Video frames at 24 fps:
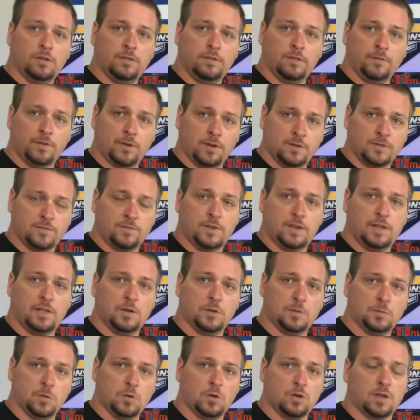the first video of
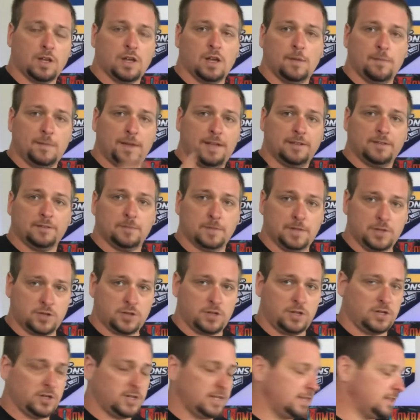Mortal Kombat, so make sure
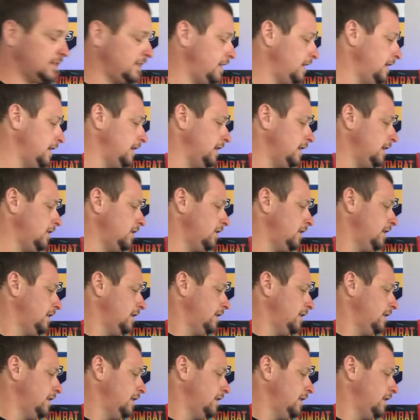you check that out.